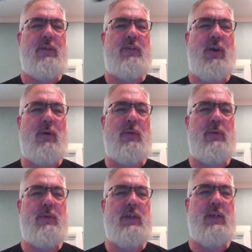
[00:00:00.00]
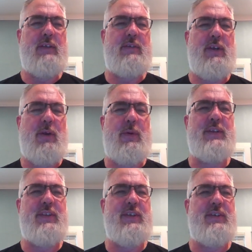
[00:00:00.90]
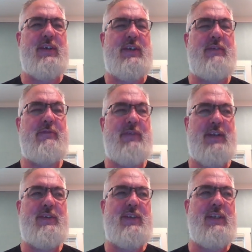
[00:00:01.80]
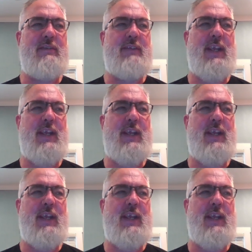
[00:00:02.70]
So, is this a convincing